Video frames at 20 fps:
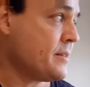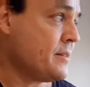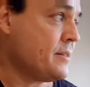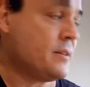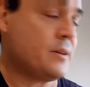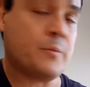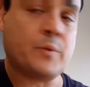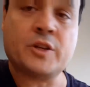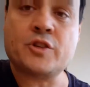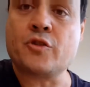
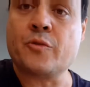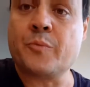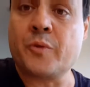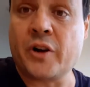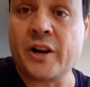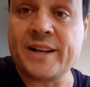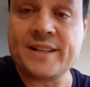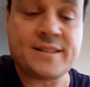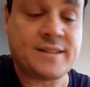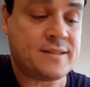the
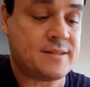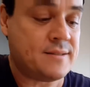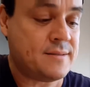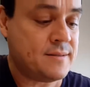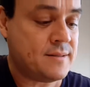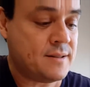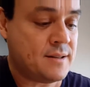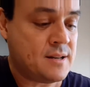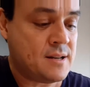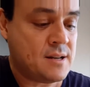retro-brighted
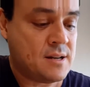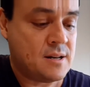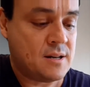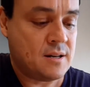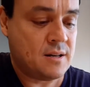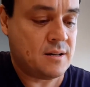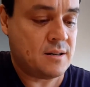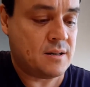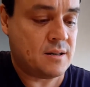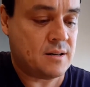
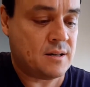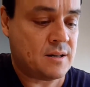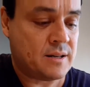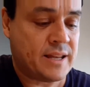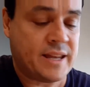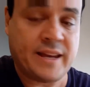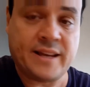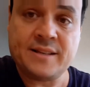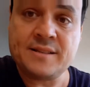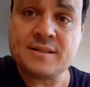
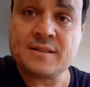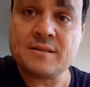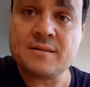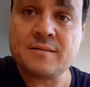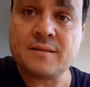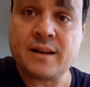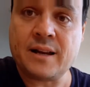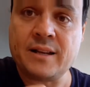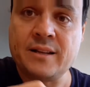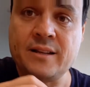case,
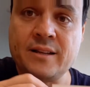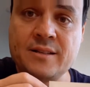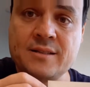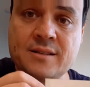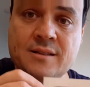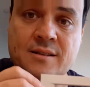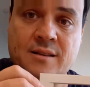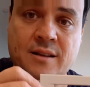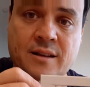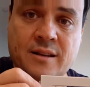and
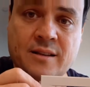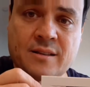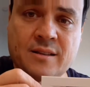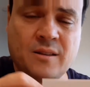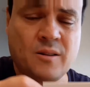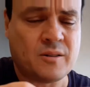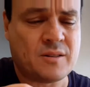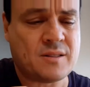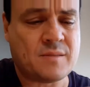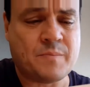
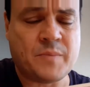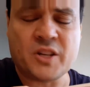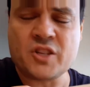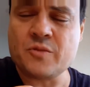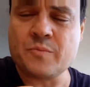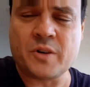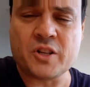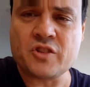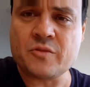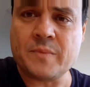it looks
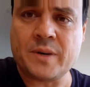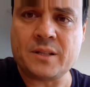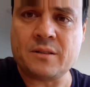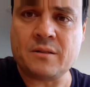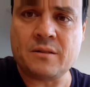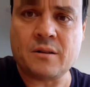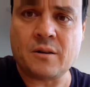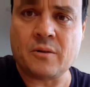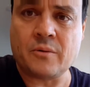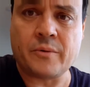much
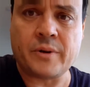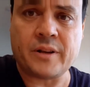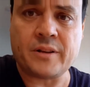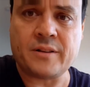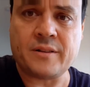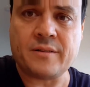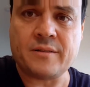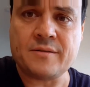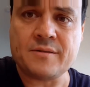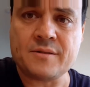better
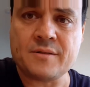already.